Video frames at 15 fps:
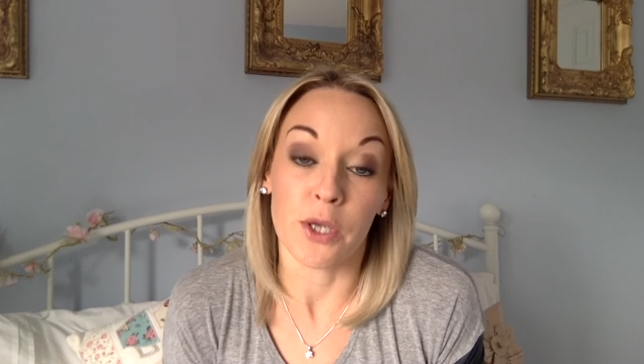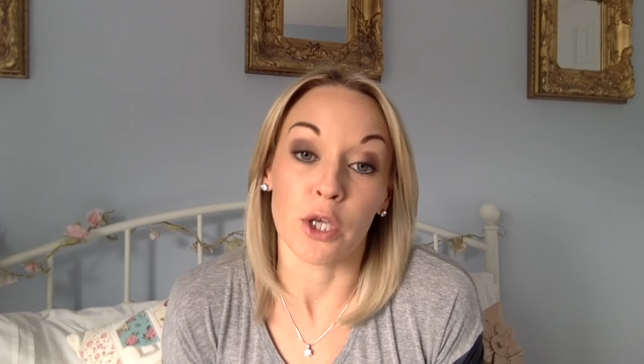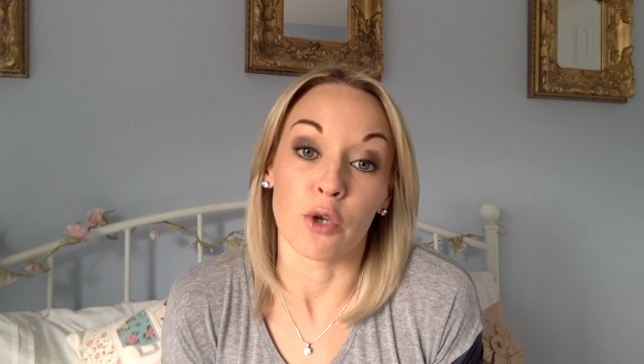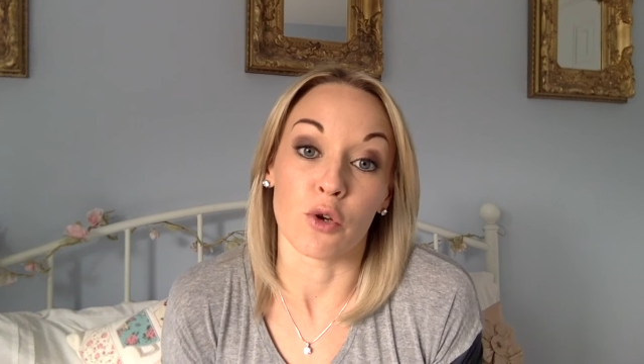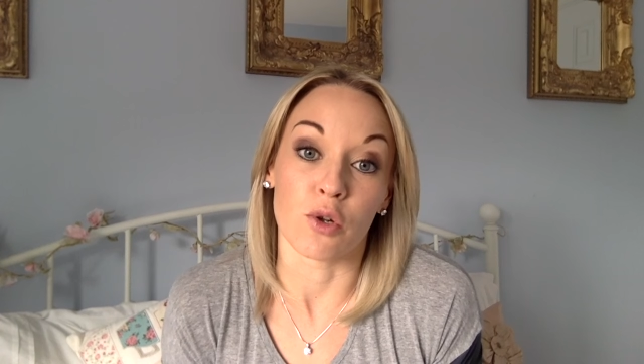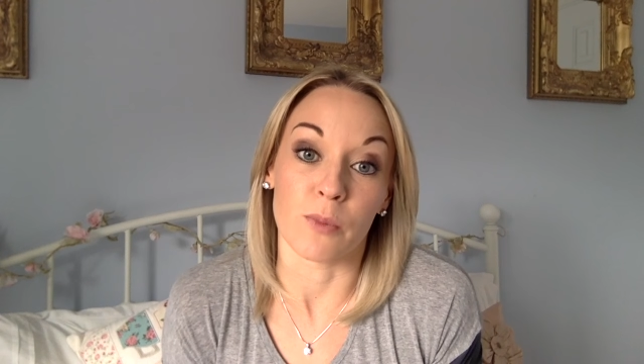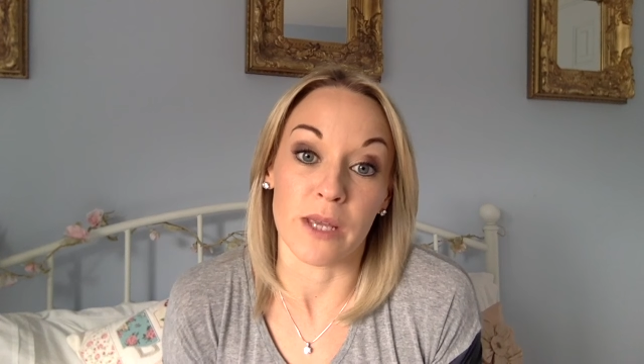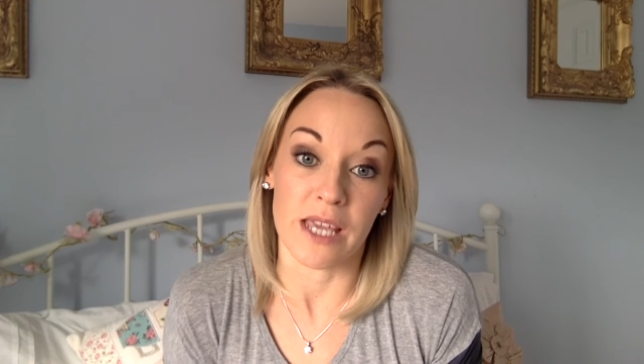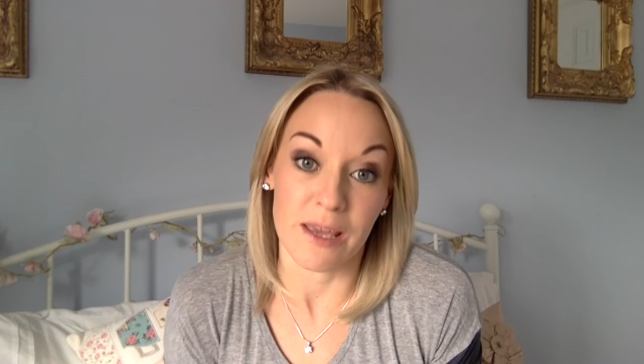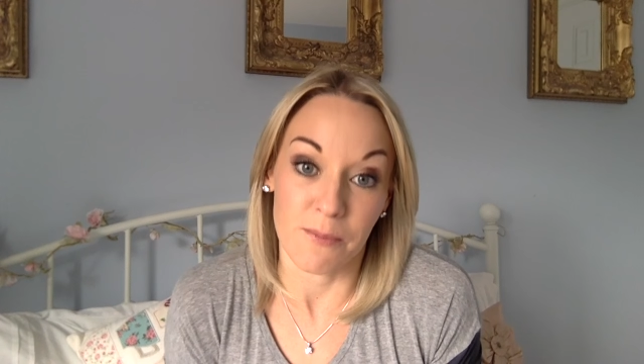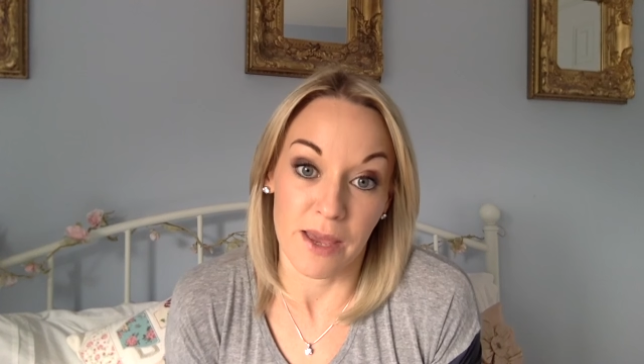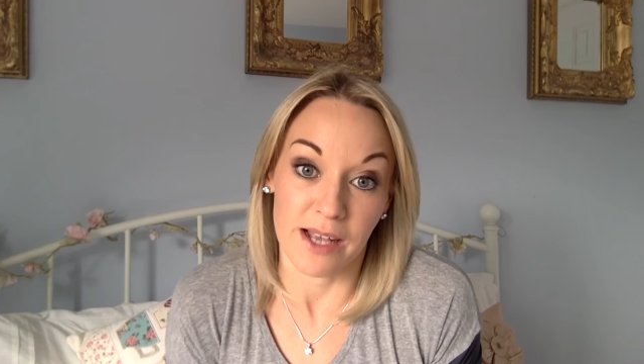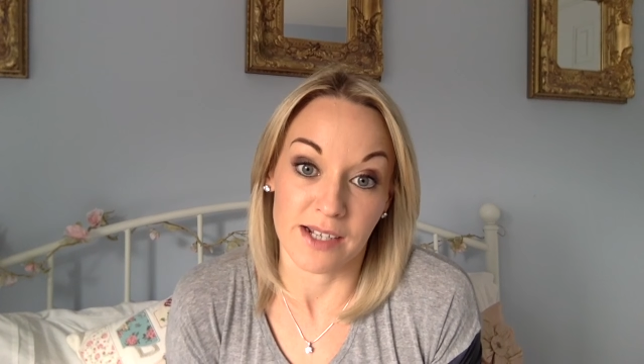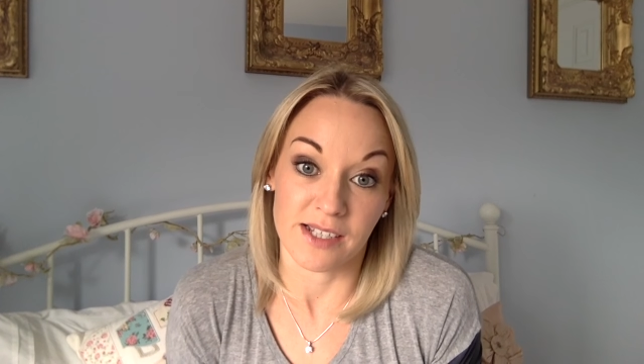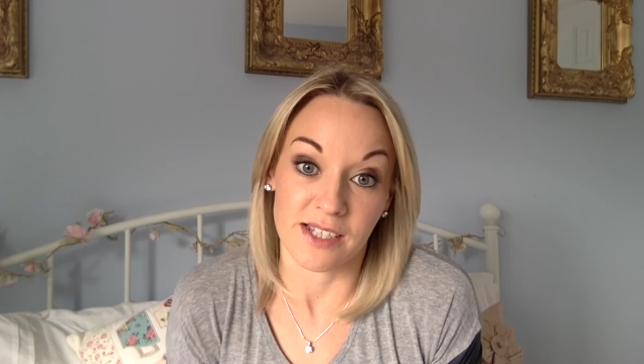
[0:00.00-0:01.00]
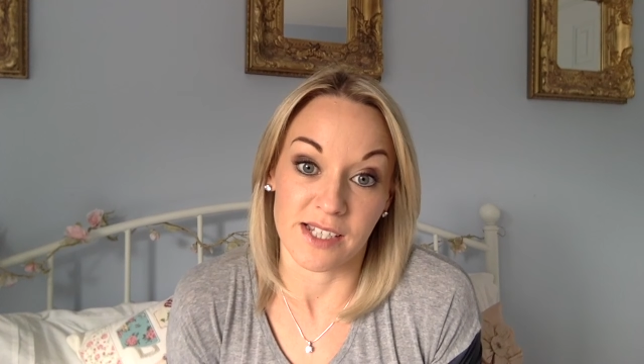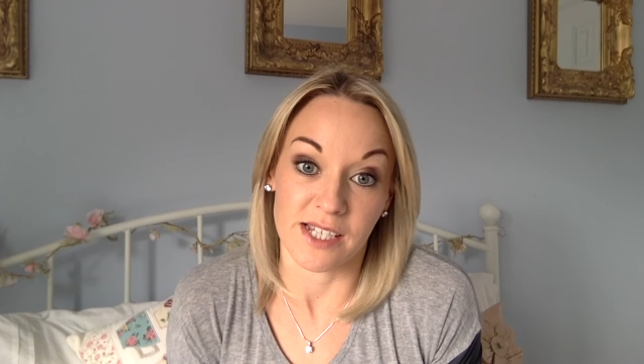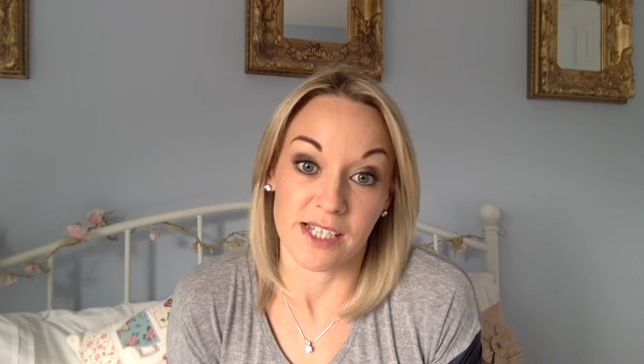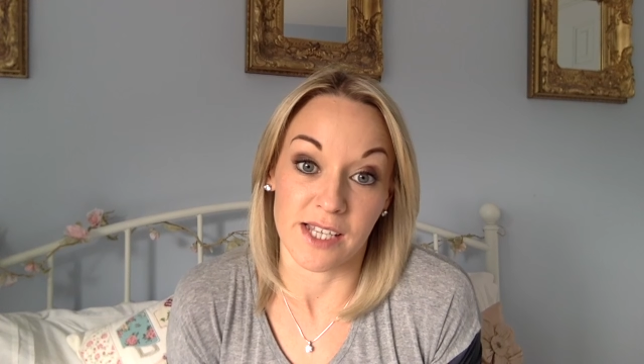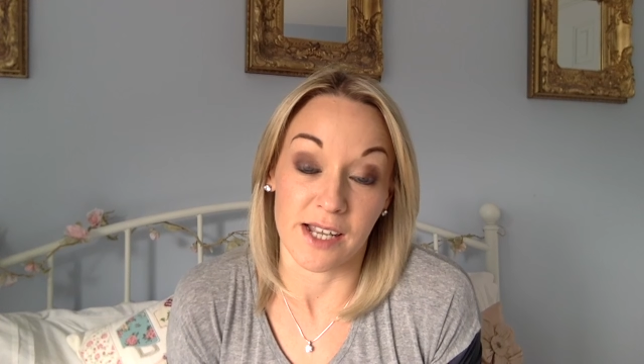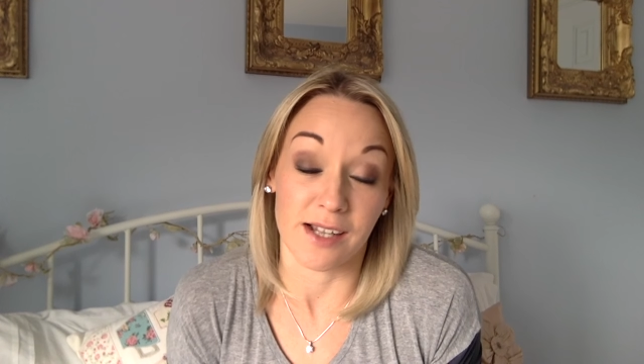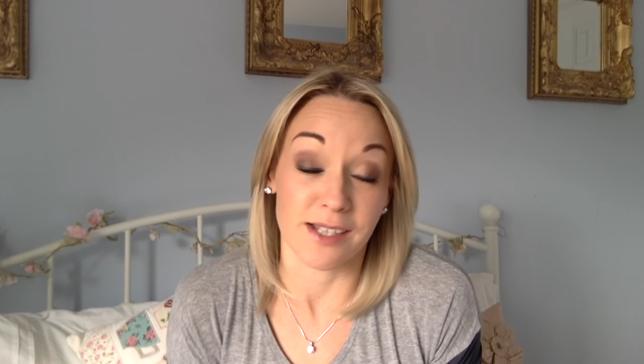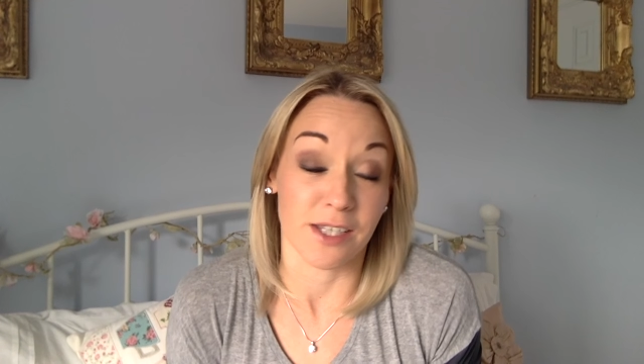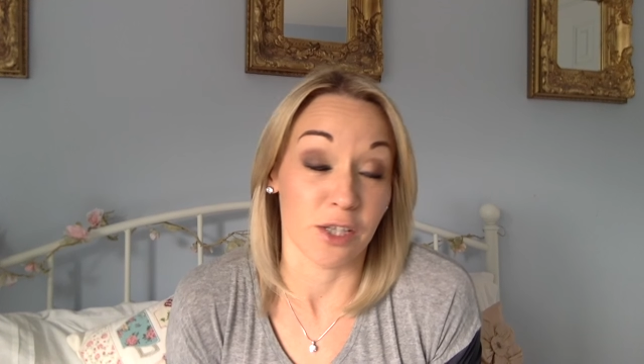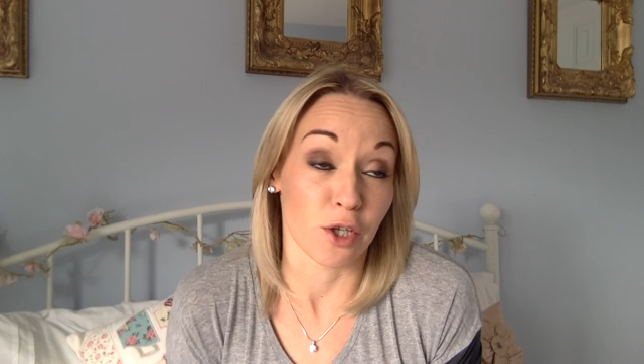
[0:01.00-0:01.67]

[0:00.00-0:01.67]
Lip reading: you'll be emailed the details.